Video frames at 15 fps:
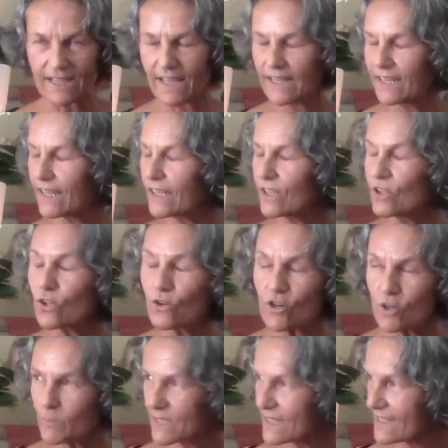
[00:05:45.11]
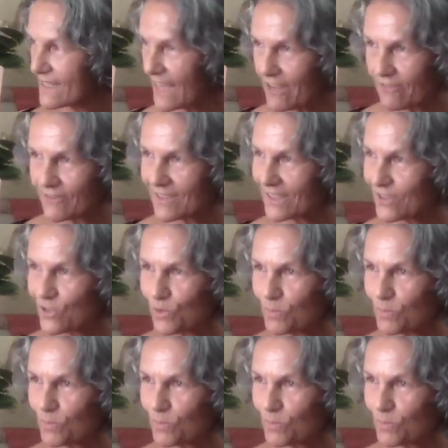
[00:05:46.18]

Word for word: an enormous safety to